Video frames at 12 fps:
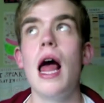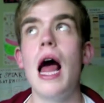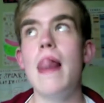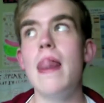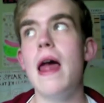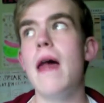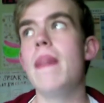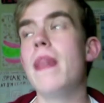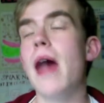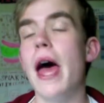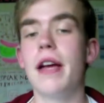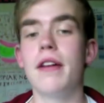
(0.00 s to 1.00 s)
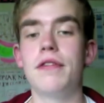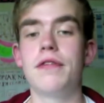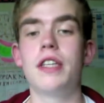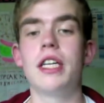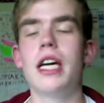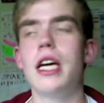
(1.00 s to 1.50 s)
And then like
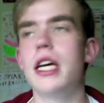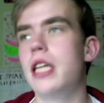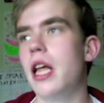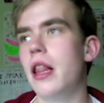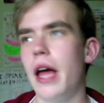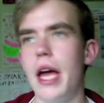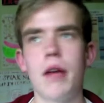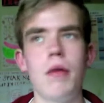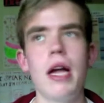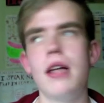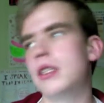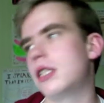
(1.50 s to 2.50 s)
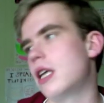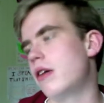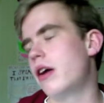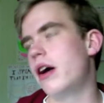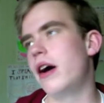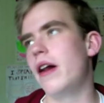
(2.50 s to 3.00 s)
friggin' like what else is going
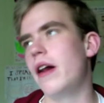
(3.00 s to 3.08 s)
on?